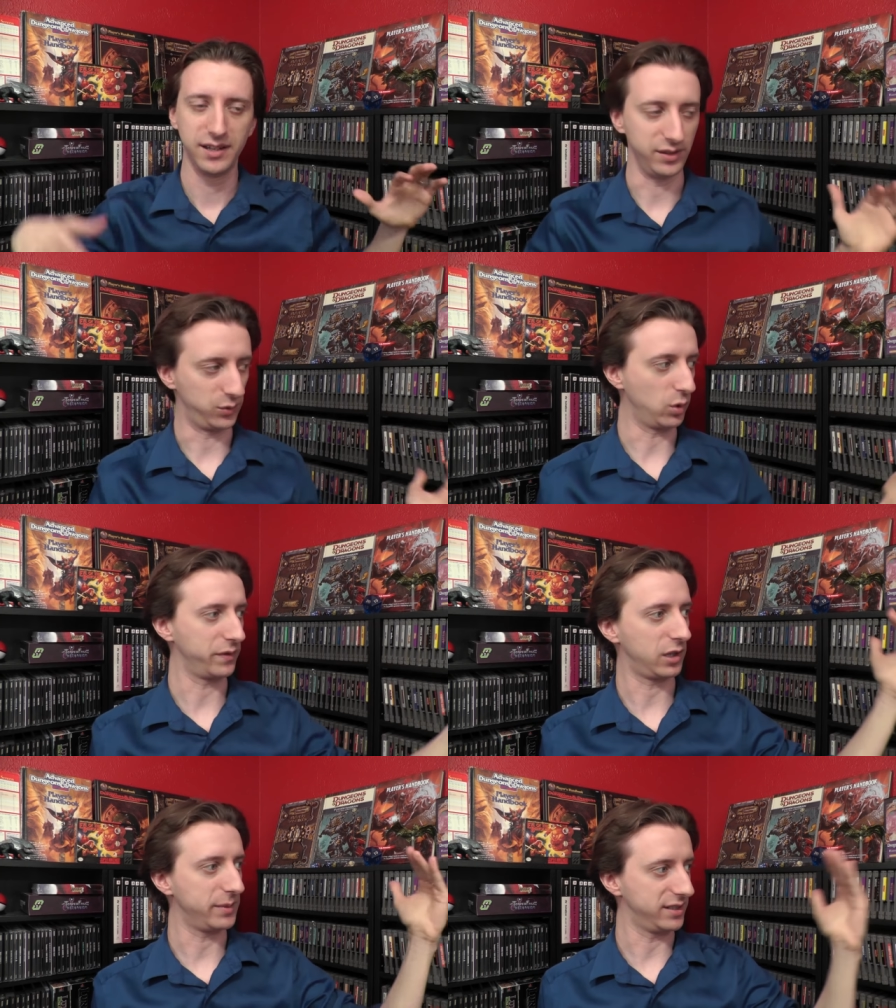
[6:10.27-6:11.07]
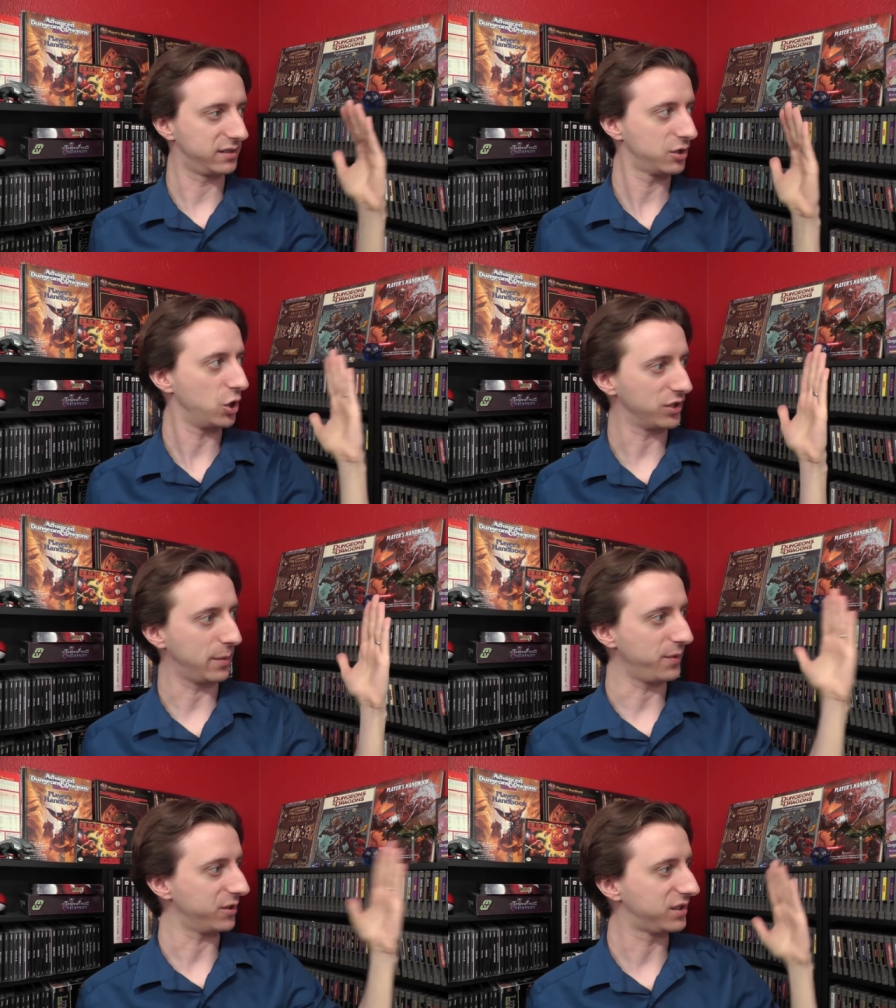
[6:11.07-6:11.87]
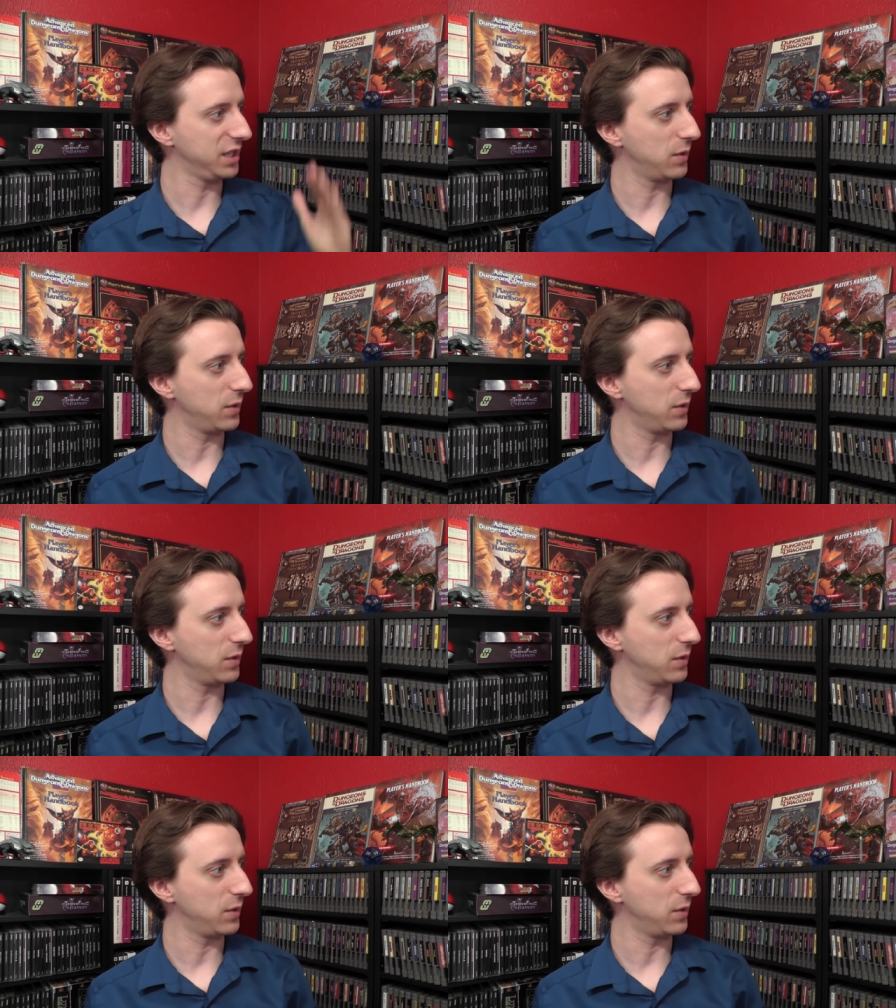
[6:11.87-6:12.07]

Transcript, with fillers: and the Dwarven army shows up with their siege